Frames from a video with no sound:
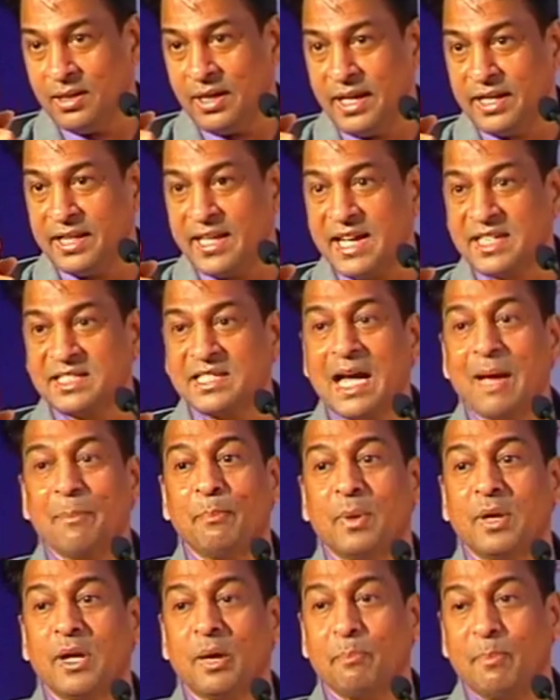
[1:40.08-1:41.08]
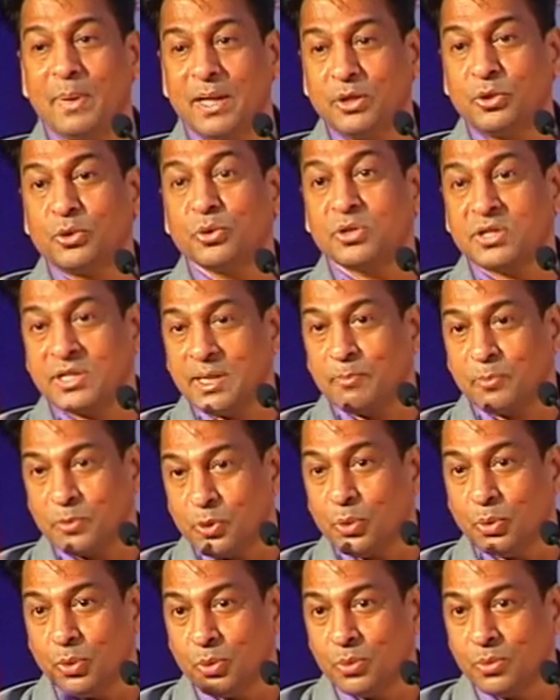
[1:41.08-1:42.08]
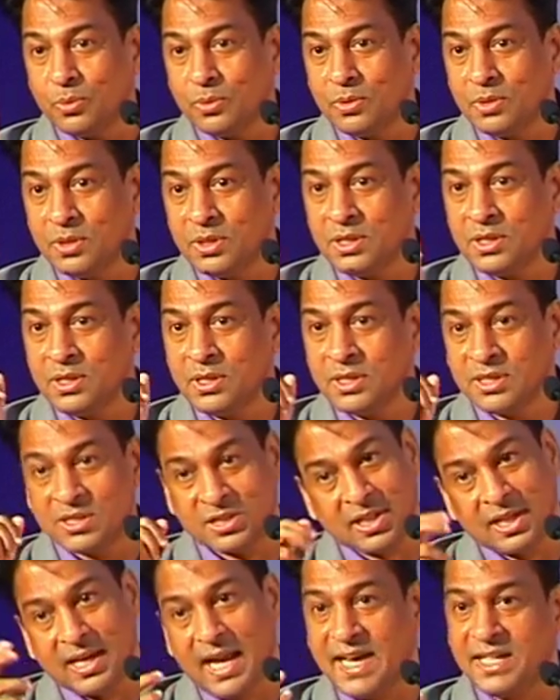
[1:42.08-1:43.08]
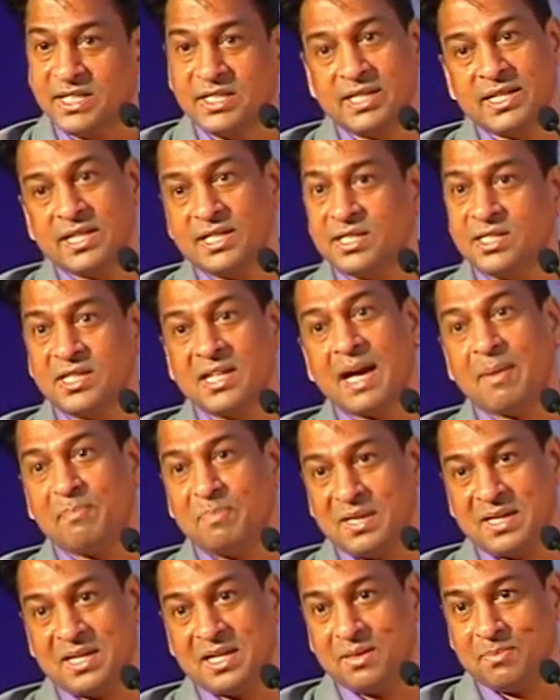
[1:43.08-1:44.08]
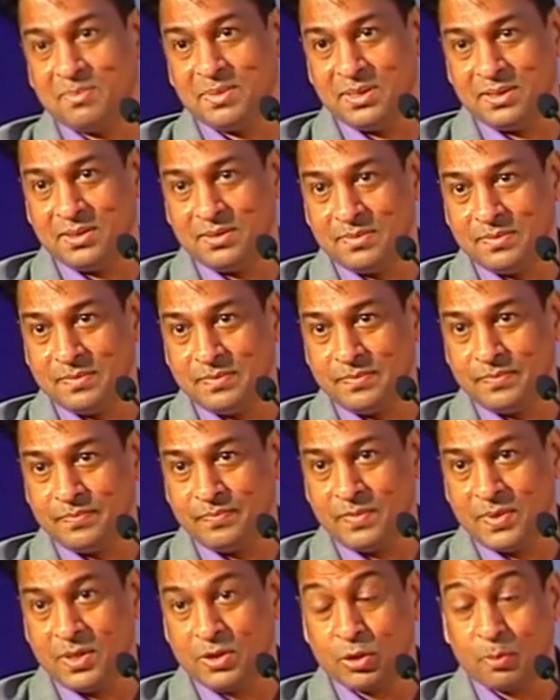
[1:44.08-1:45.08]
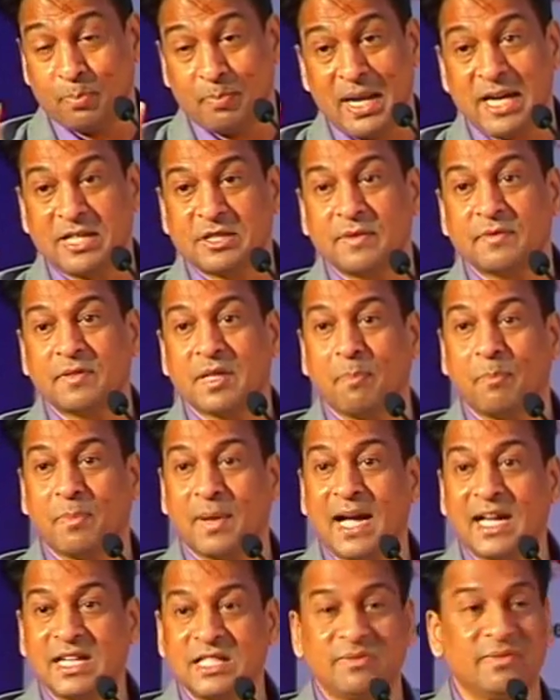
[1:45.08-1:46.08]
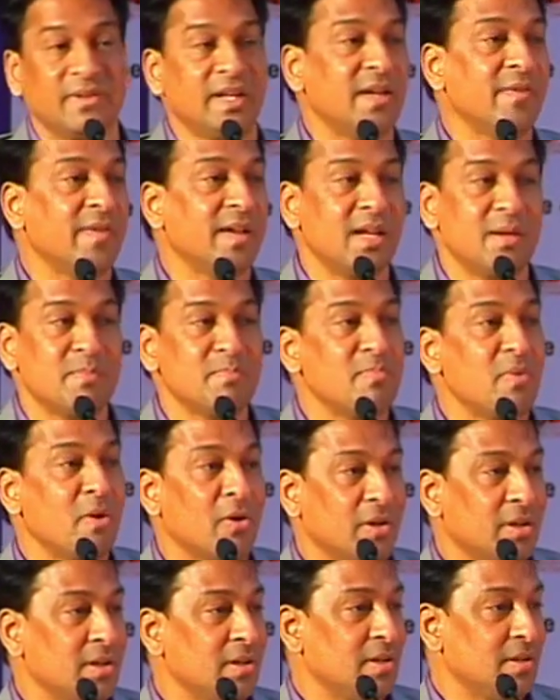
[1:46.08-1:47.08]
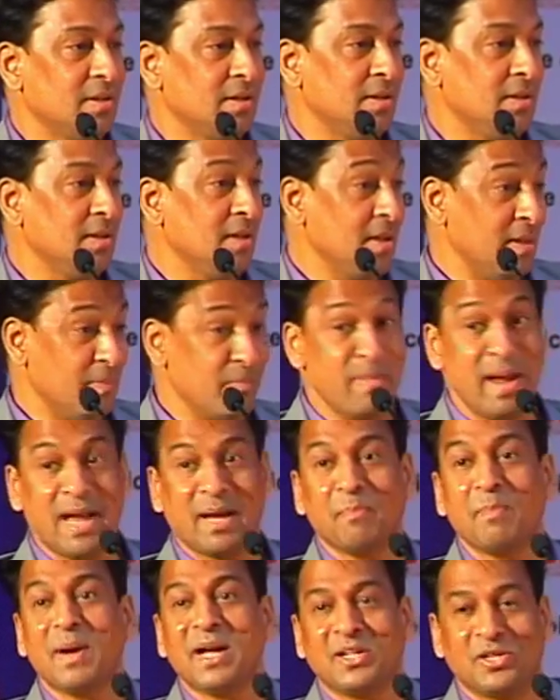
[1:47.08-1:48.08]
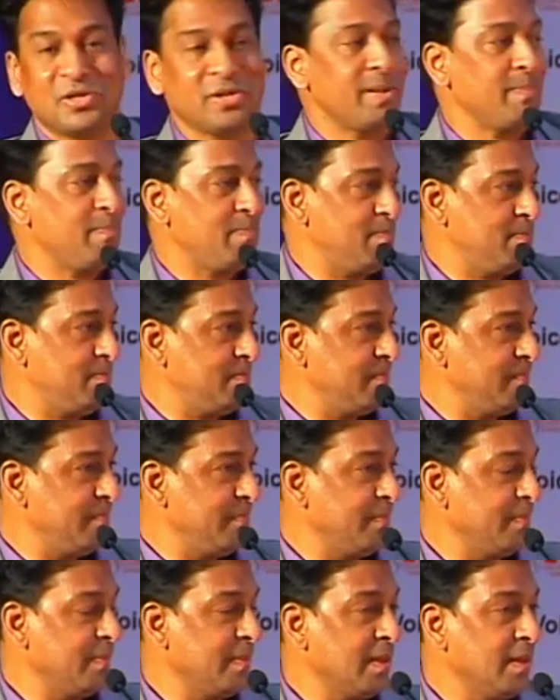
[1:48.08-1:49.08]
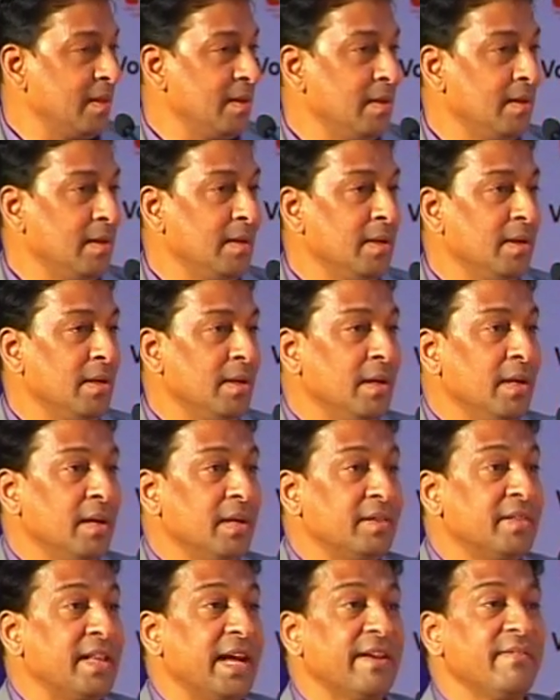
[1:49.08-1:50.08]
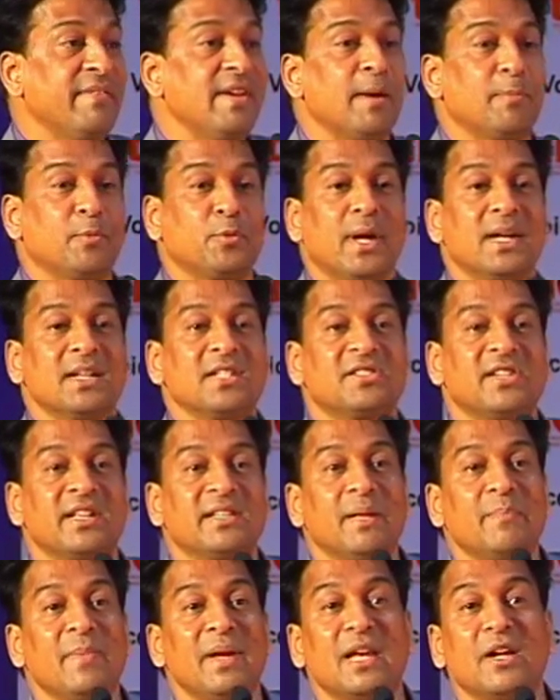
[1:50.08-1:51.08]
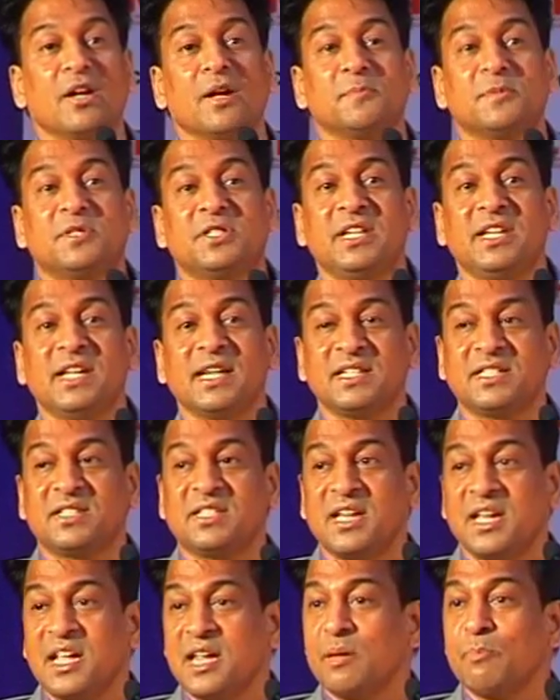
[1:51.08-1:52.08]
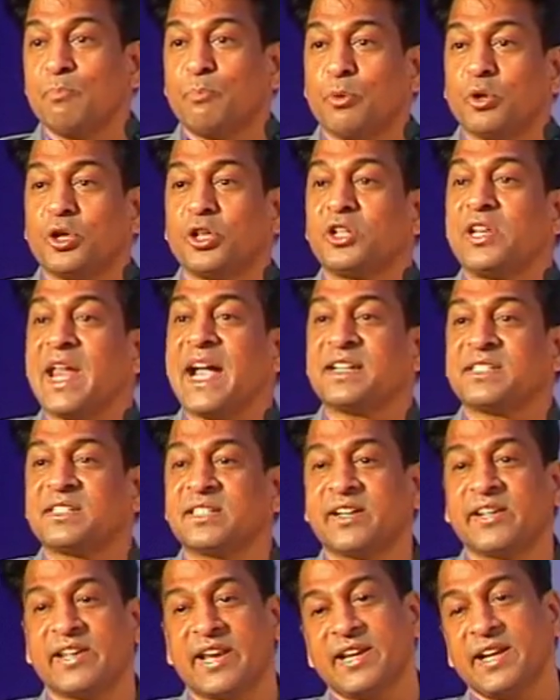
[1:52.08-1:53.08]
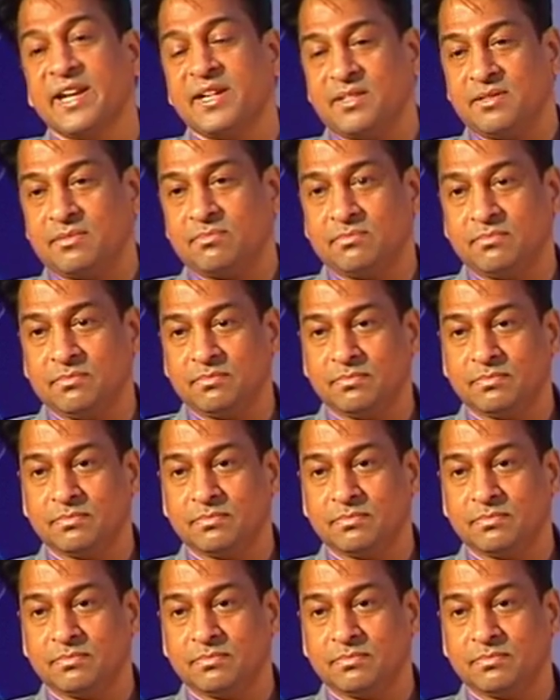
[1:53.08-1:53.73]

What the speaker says: in the example of bill to SIP 2, still IGST applicable. So place of supply is very, very important. Make my trip. Then we have to understand the meaning of GST input tax credit.